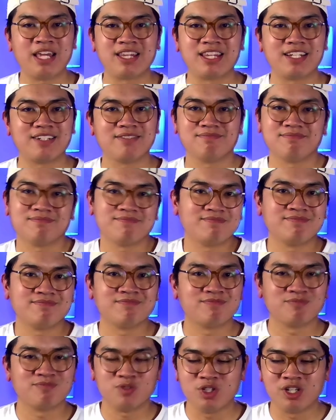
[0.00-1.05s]
that
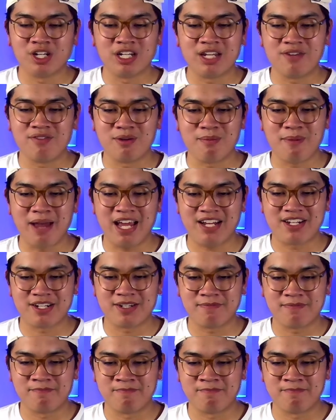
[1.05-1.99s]
you can even imagine.